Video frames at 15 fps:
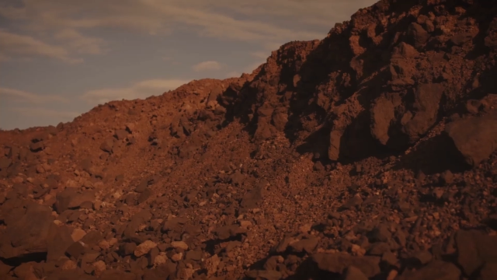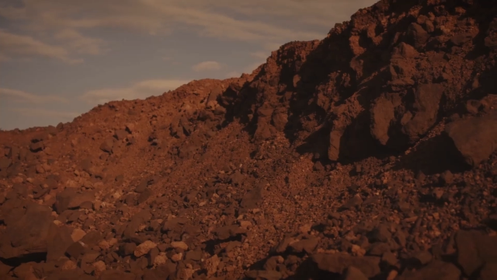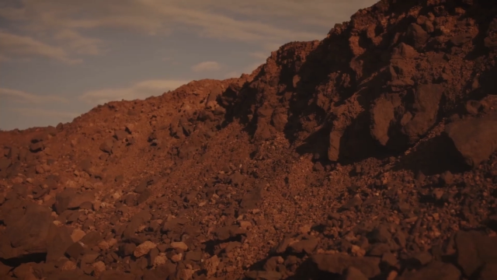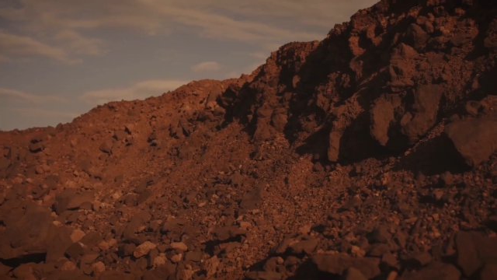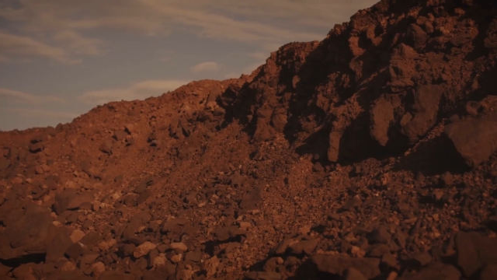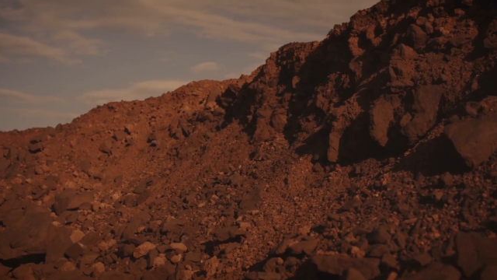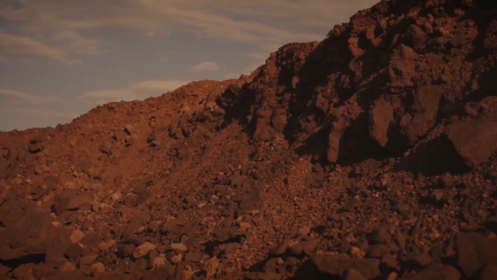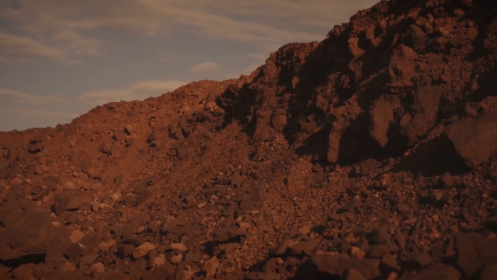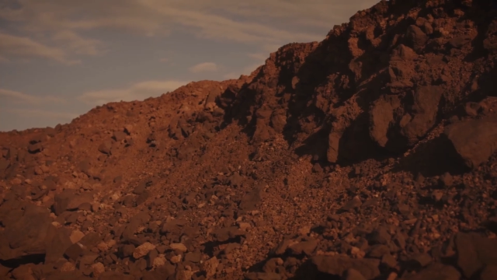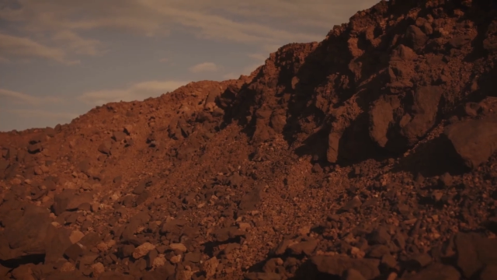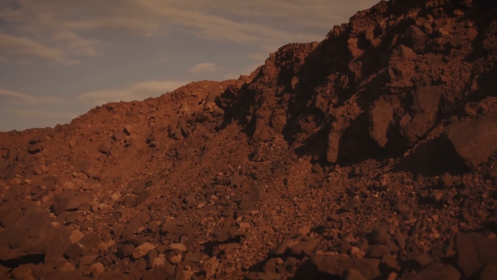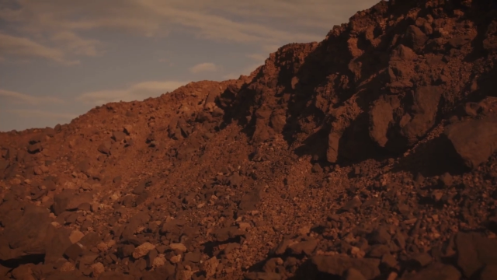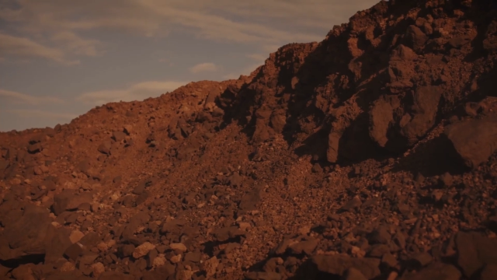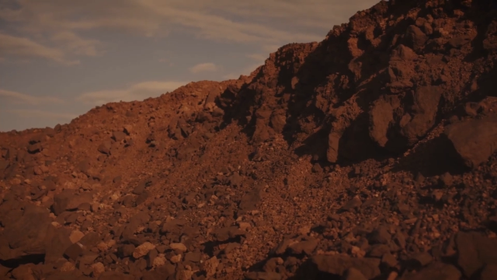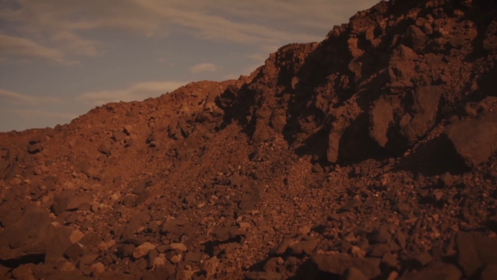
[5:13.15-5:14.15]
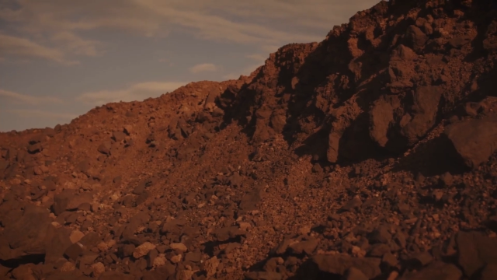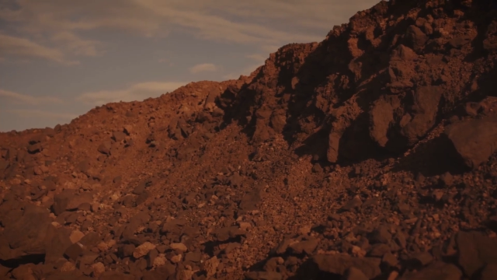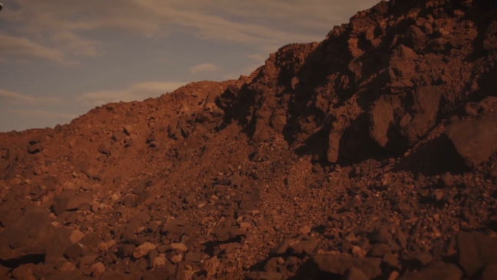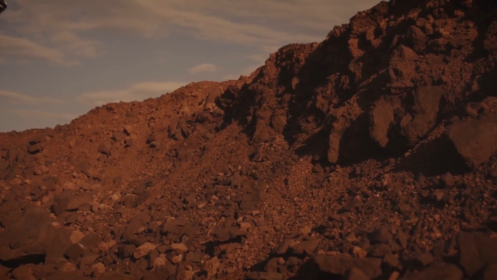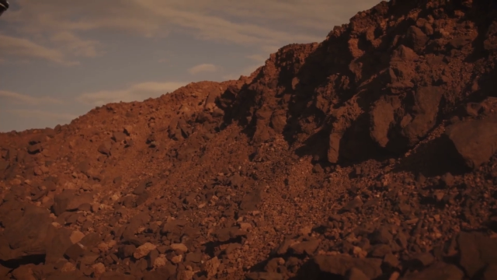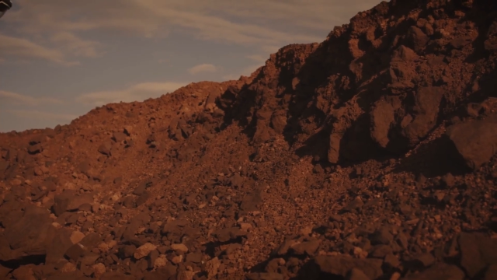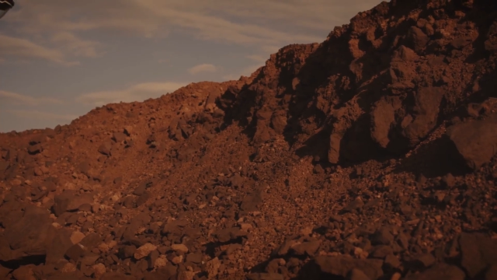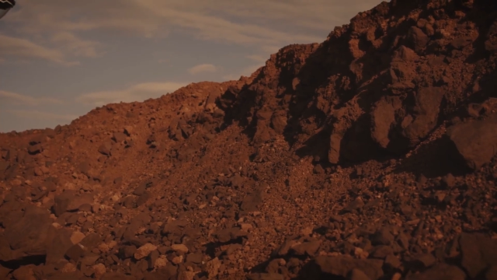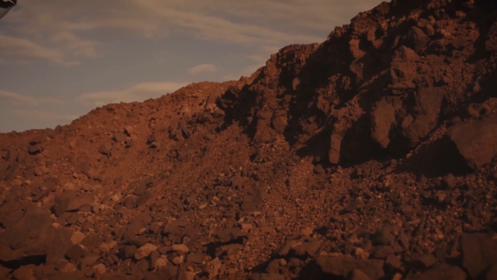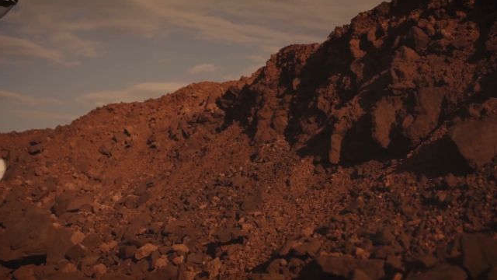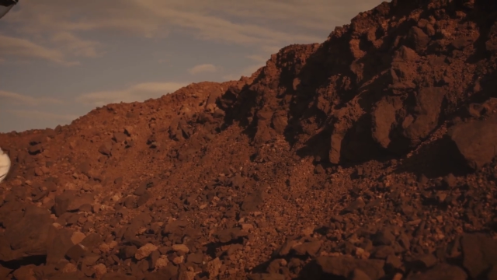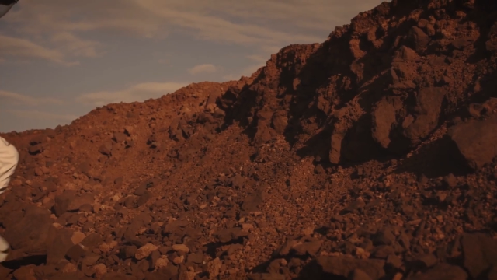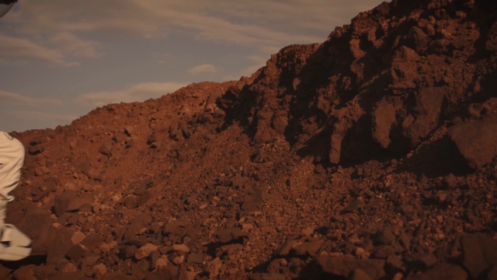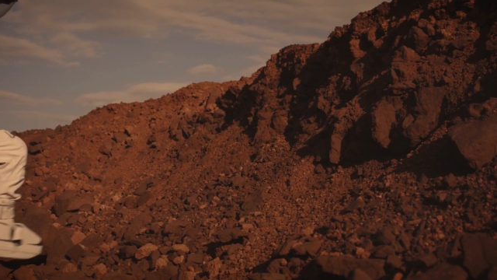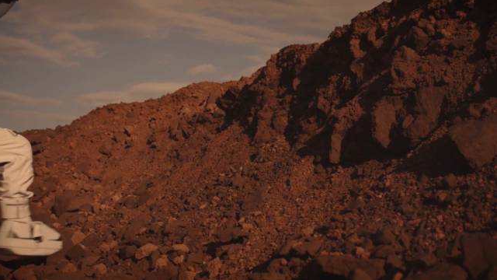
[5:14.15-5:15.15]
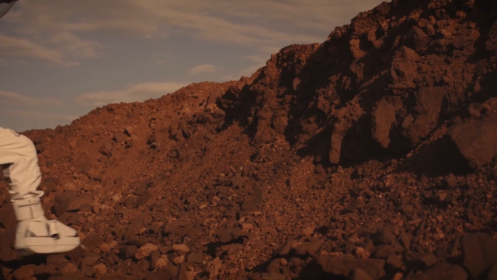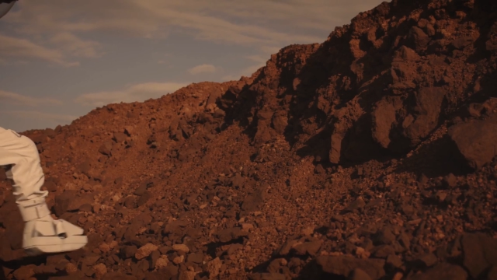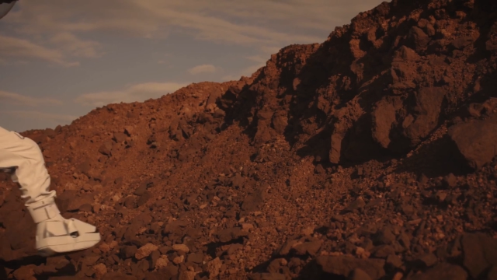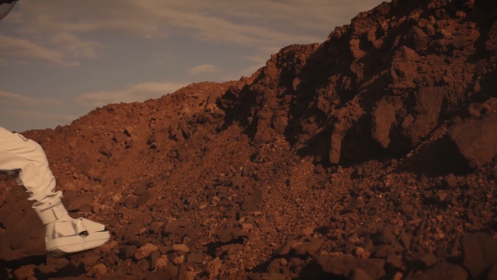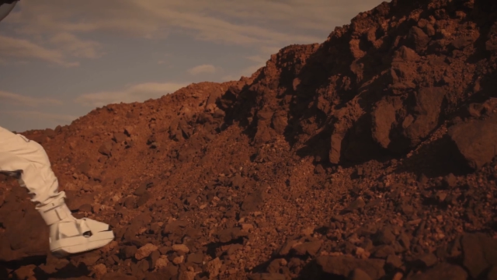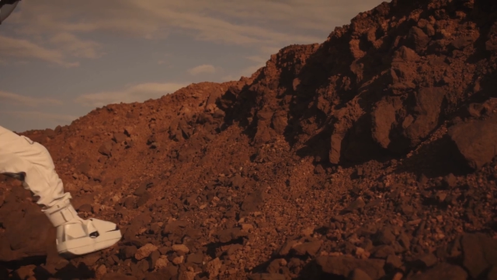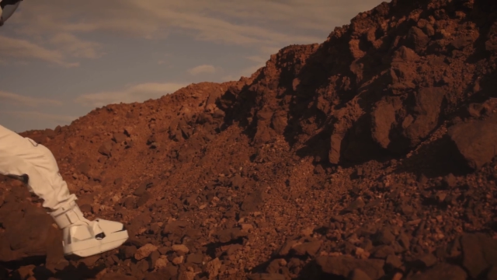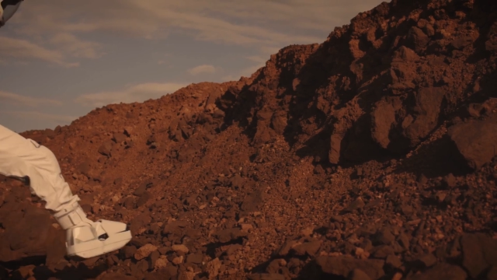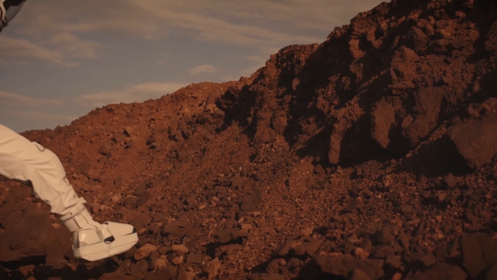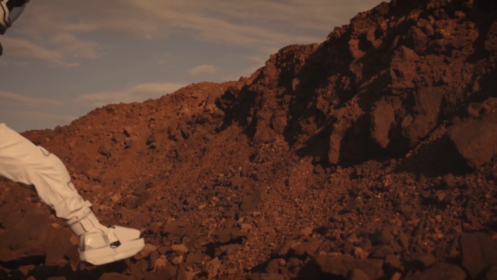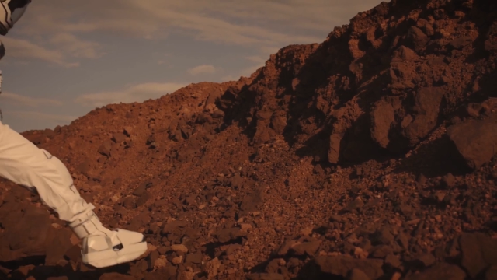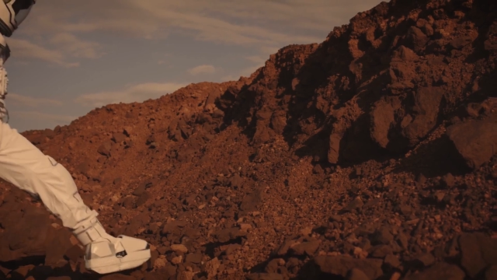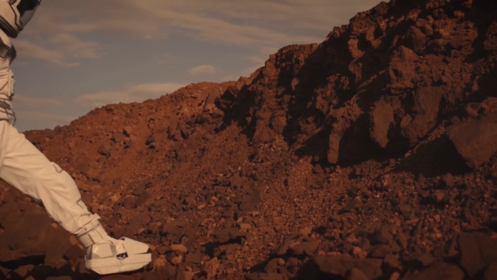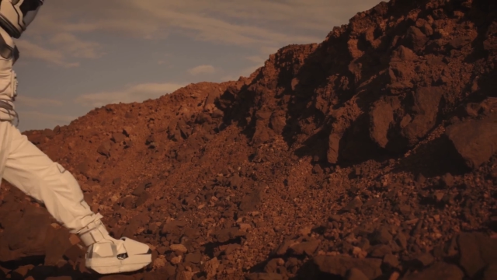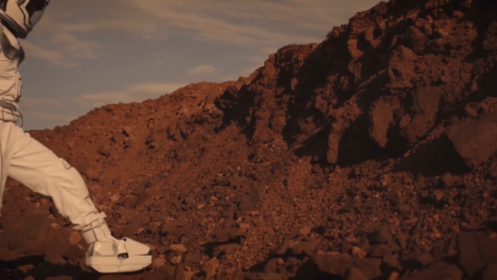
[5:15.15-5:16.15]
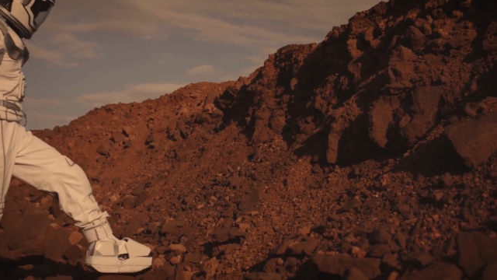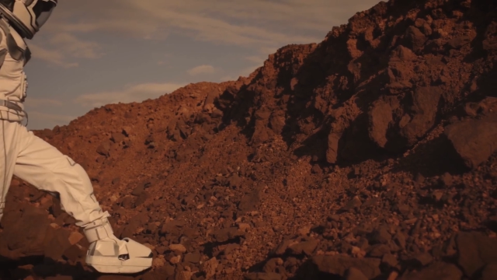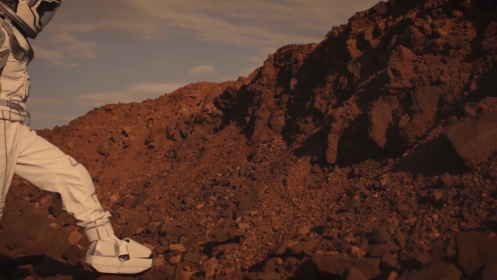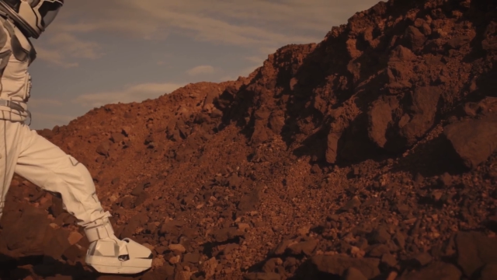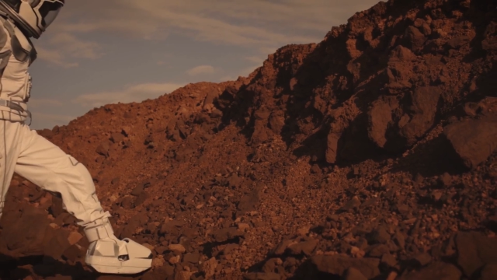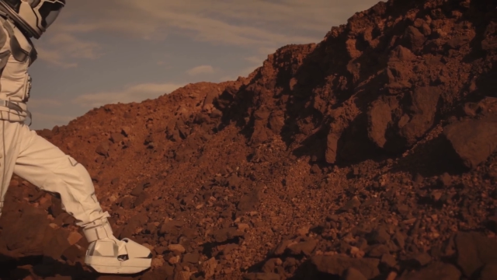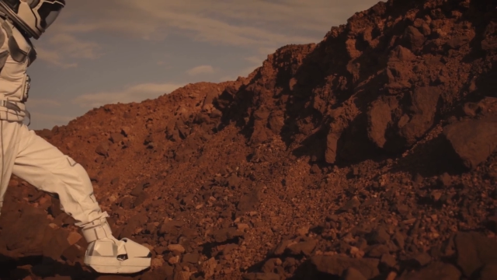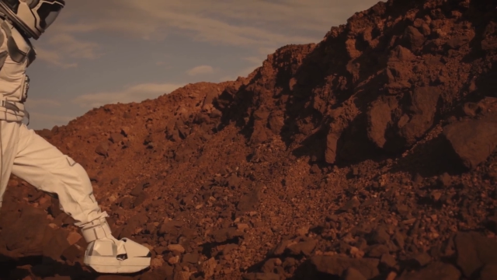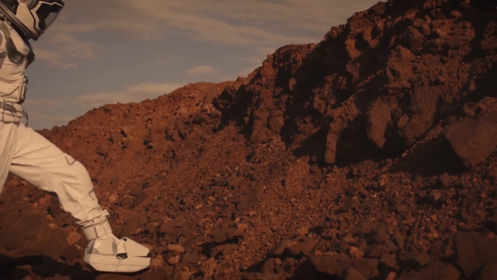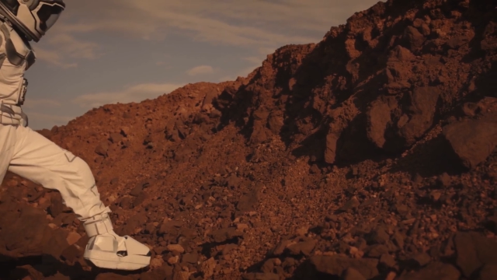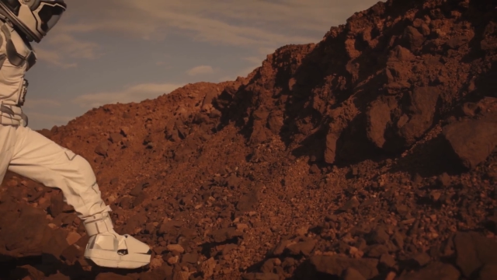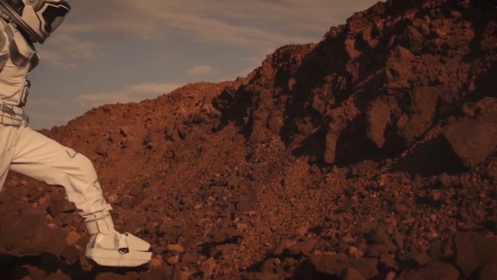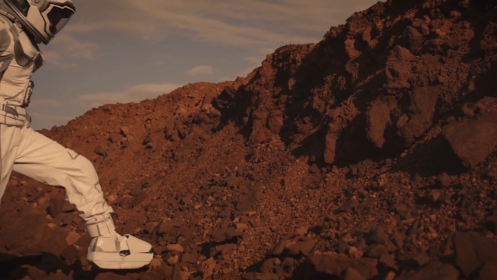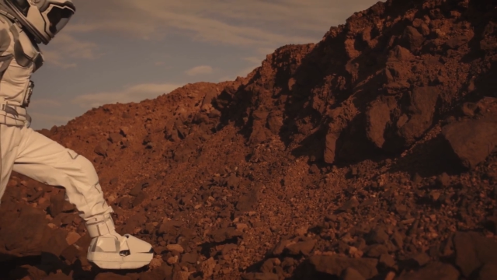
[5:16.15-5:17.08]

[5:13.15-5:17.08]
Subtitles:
(no speaker visible)